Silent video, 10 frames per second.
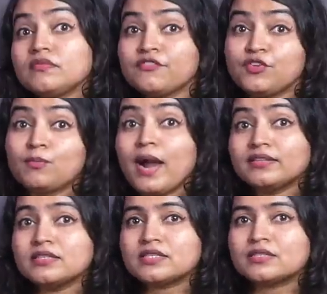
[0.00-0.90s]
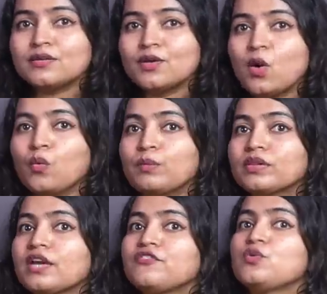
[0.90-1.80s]
if you buy this, we will
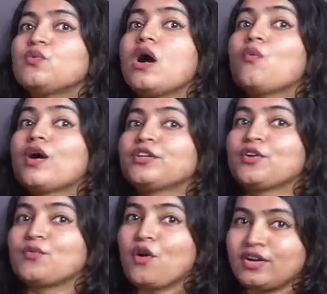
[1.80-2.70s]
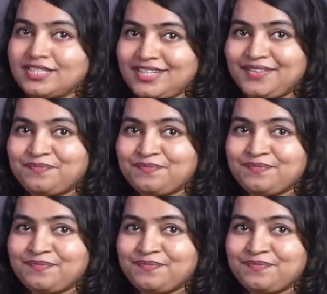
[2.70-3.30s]
give you a one year warranty.